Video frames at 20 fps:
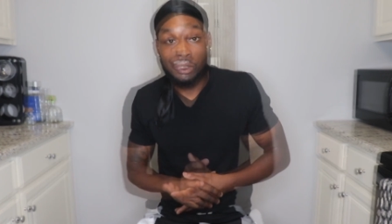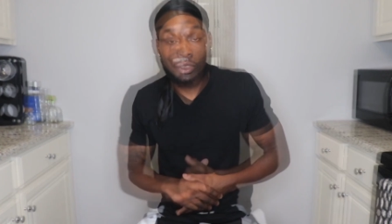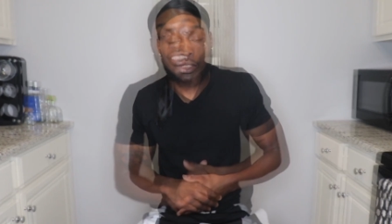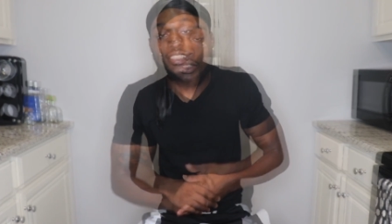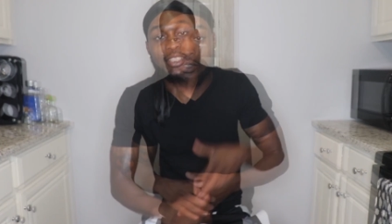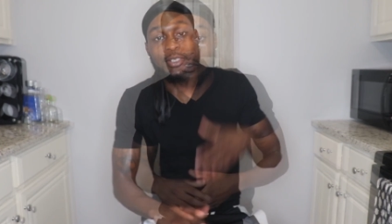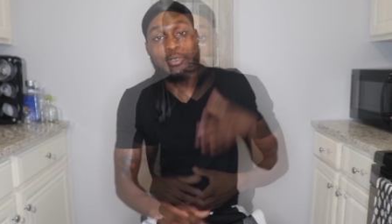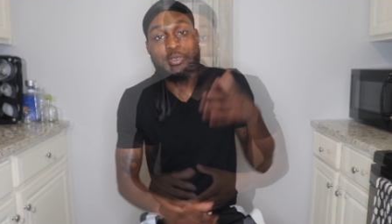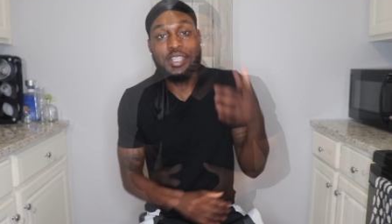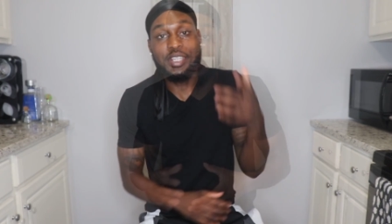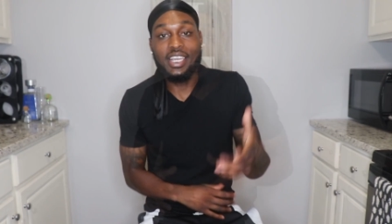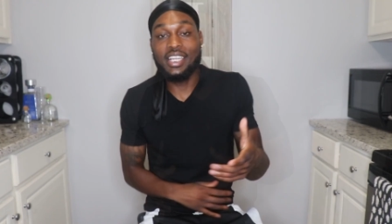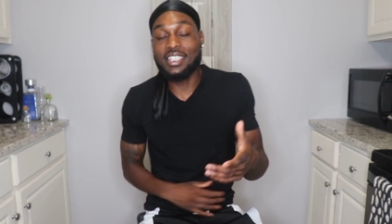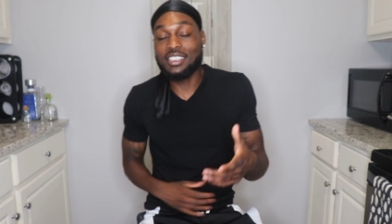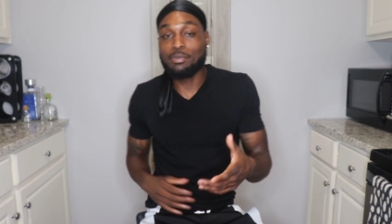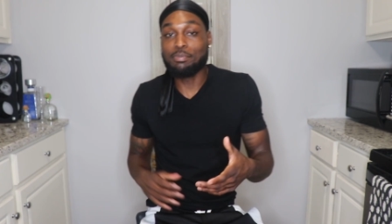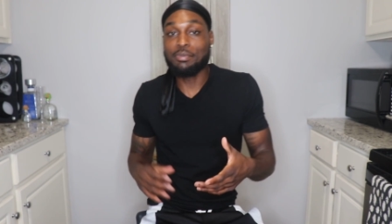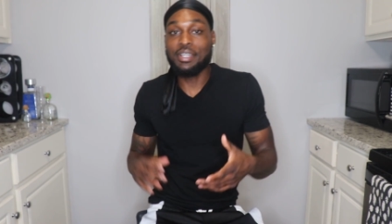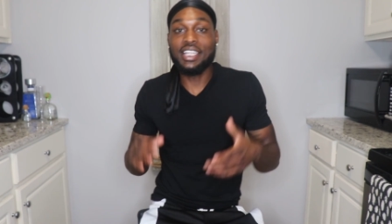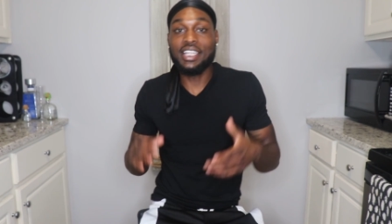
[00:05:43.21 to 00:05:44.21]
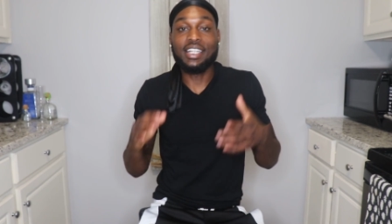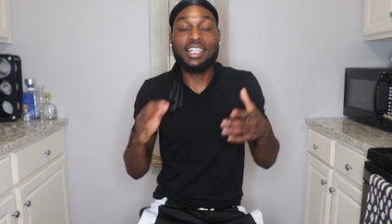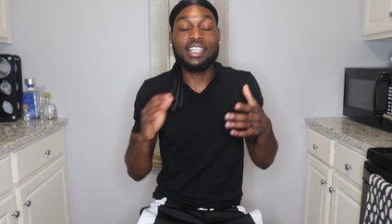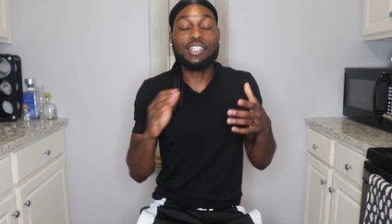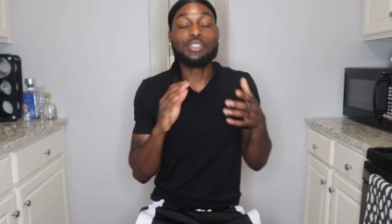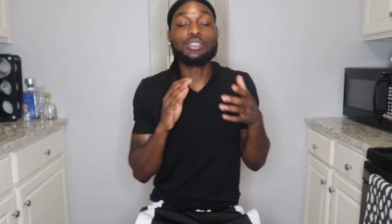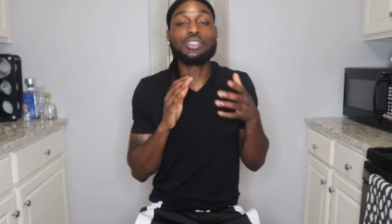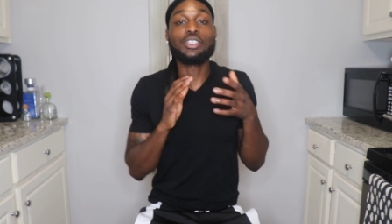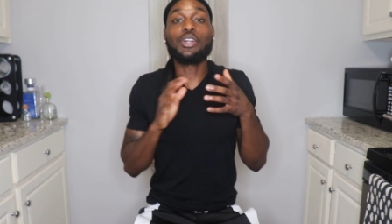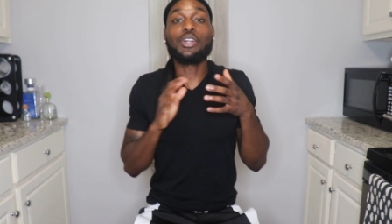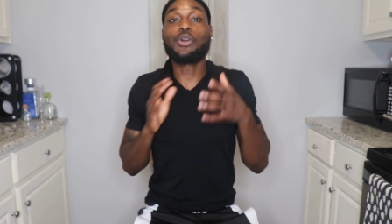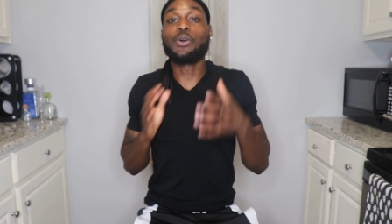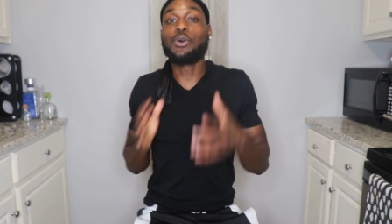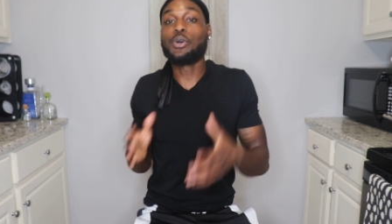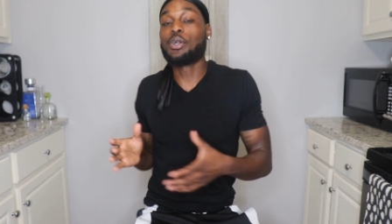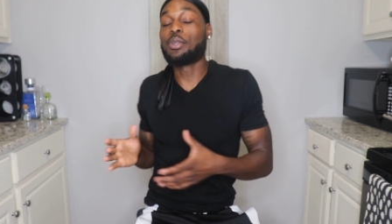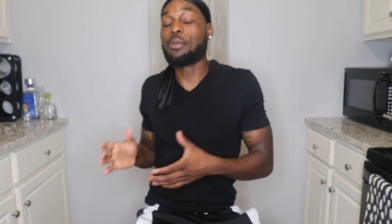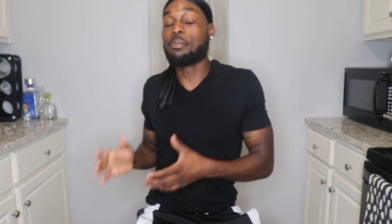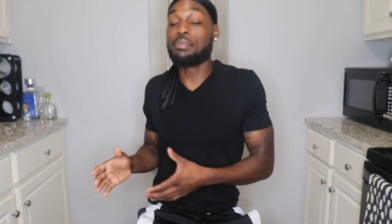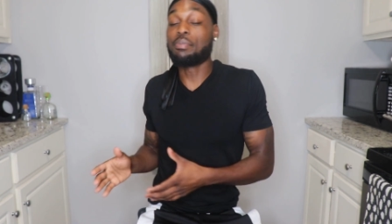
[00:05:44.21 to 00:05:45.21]
So yes, man, those are
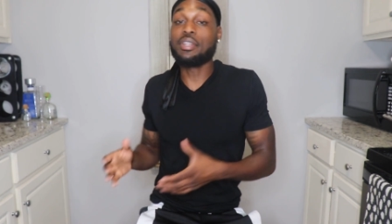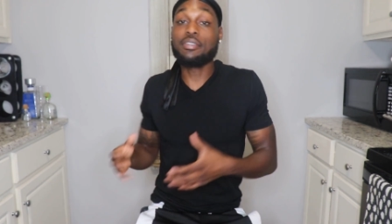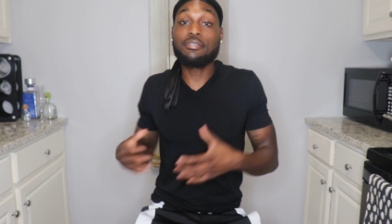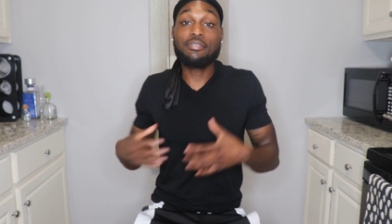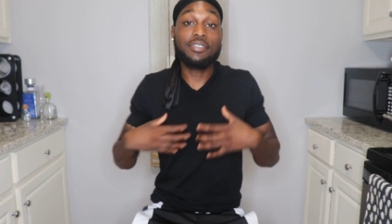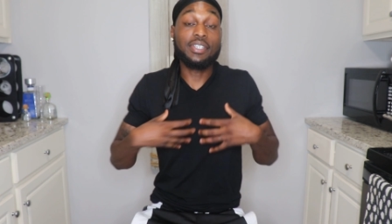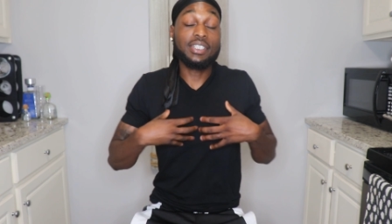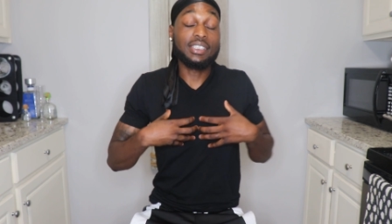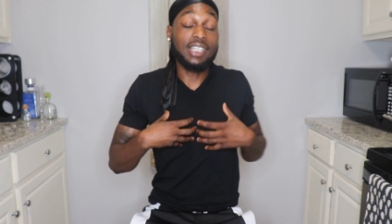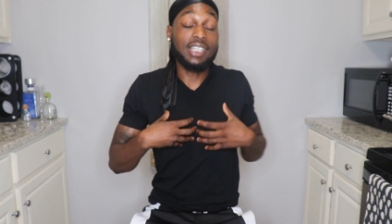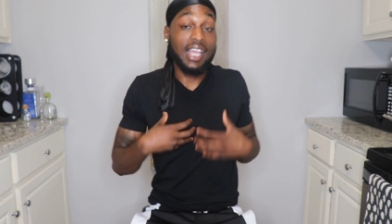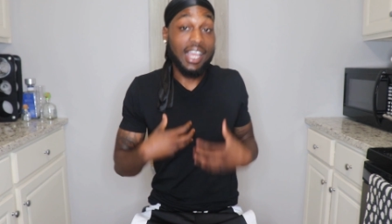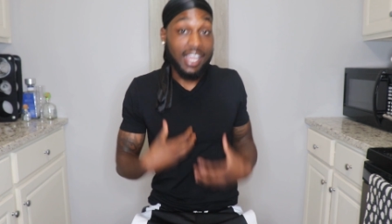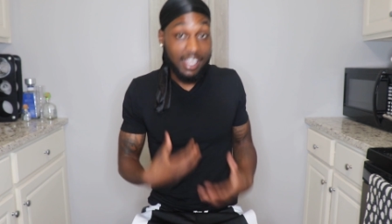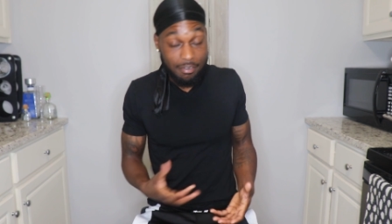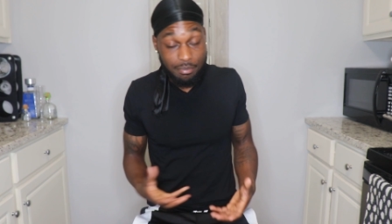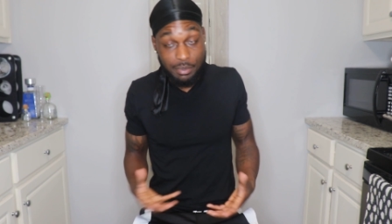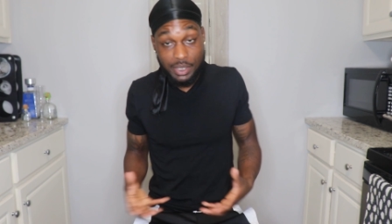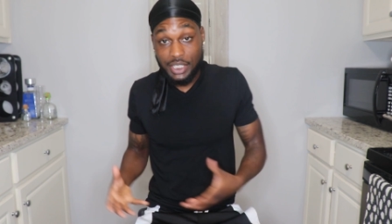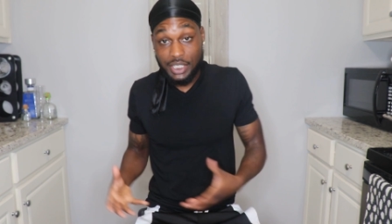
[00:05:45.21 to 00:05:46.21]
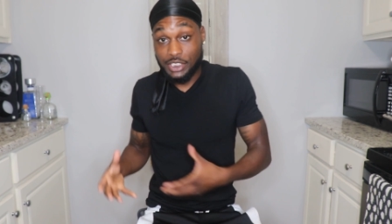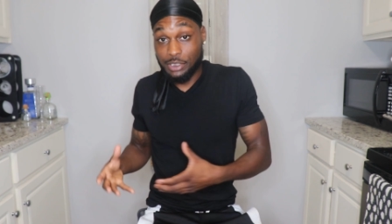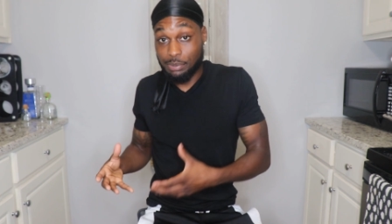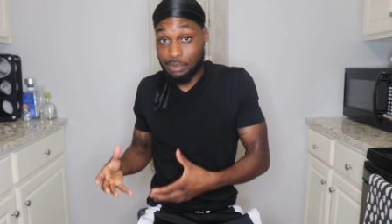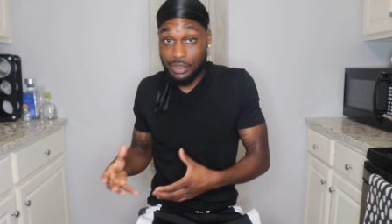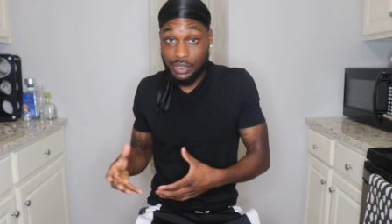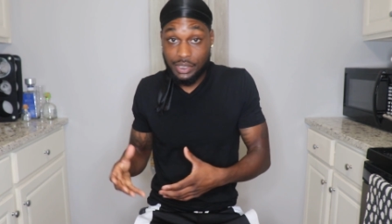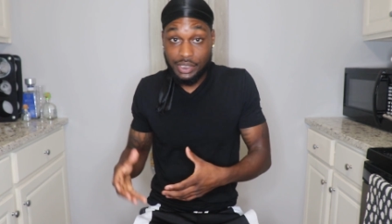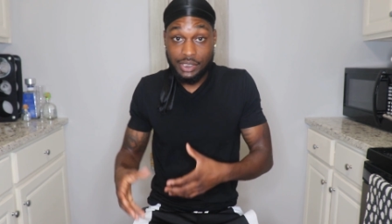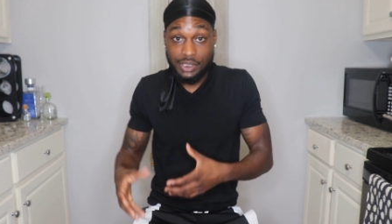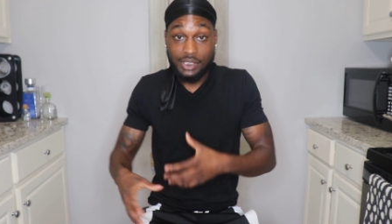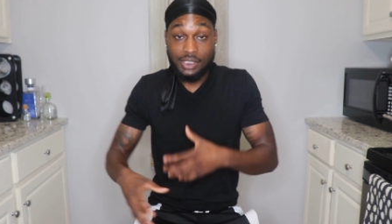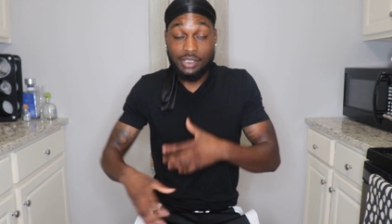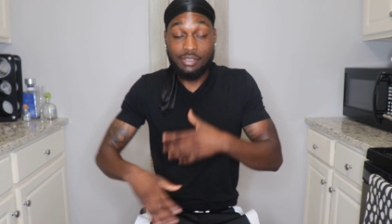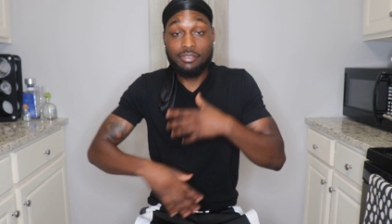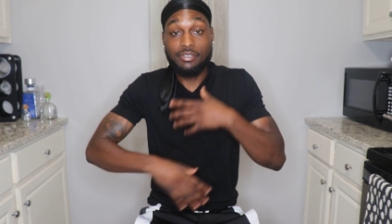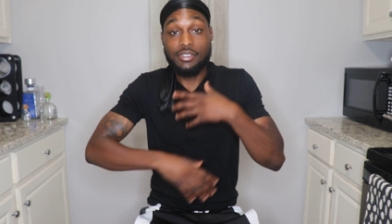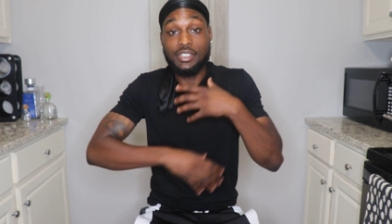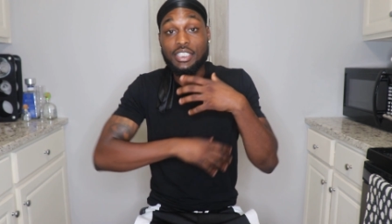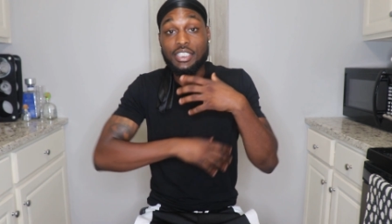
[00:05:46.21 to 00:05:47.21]
all the benefits I've been
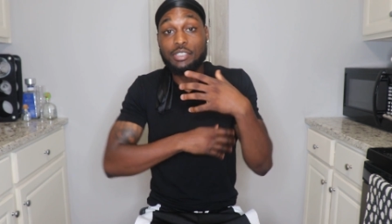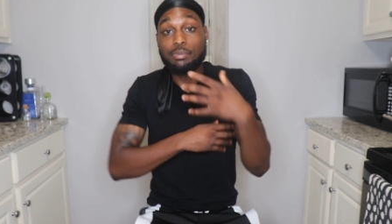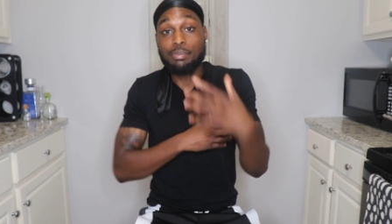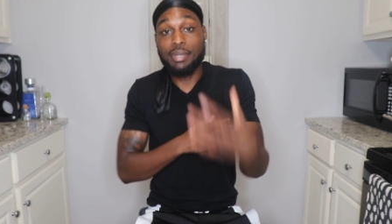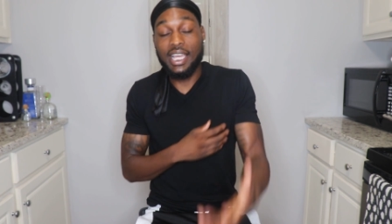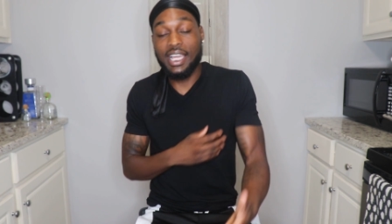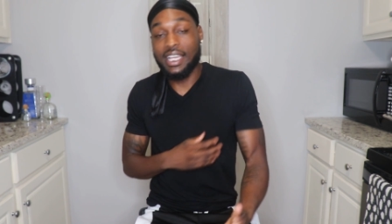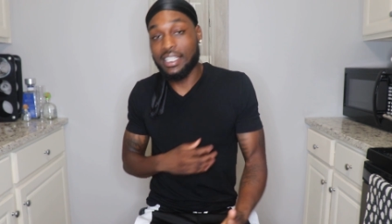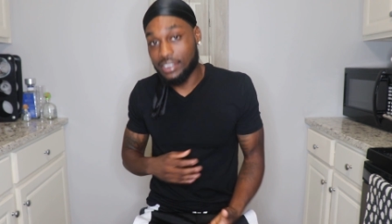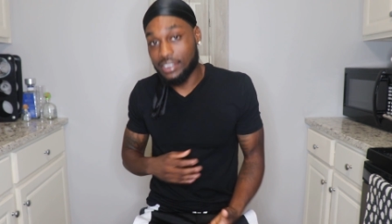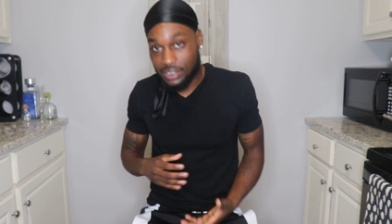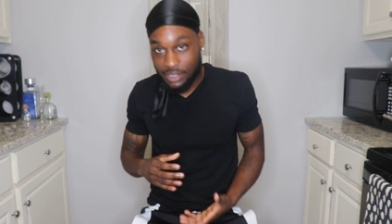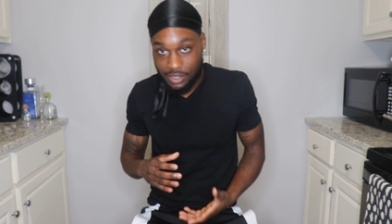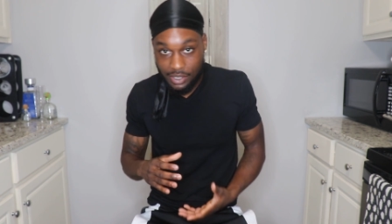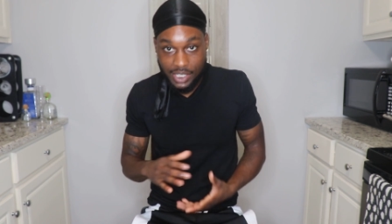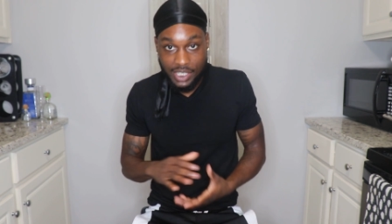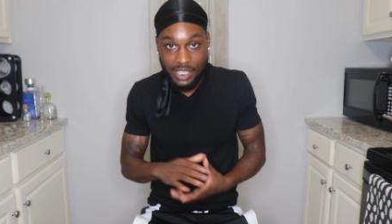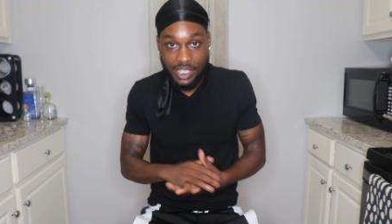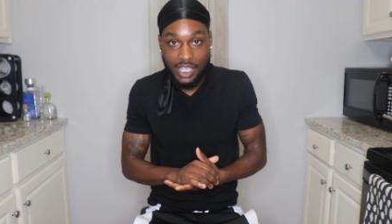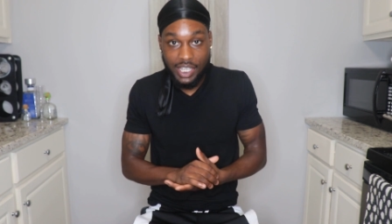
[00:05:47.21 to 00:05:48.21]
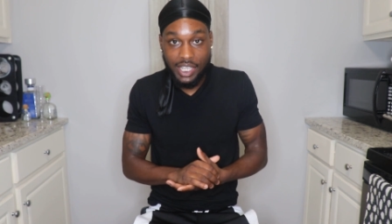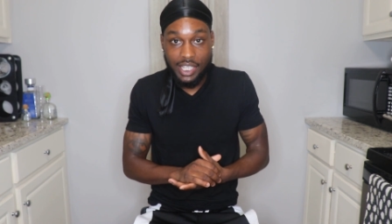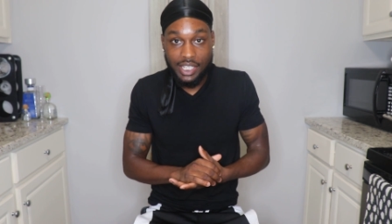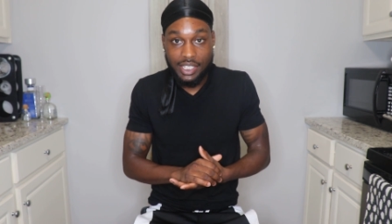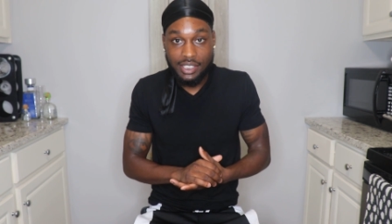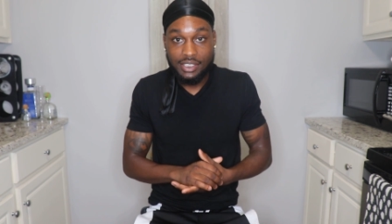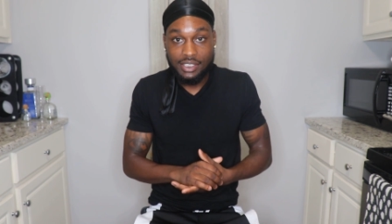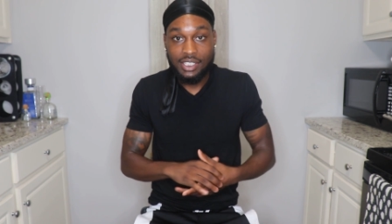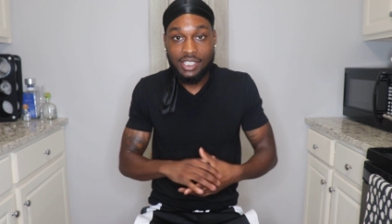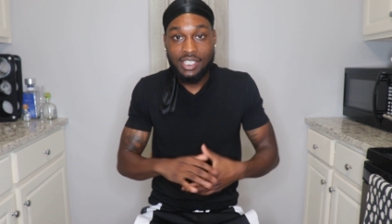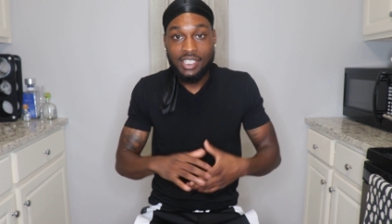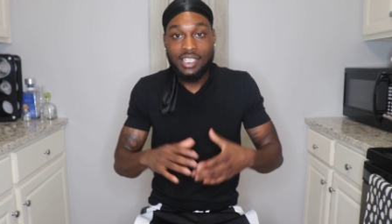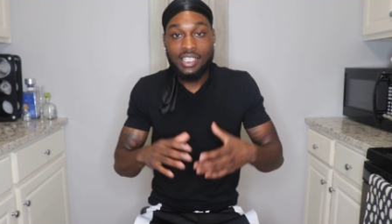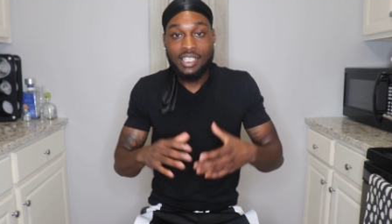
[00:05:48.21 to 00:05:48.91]
experiencing for these past 30 days.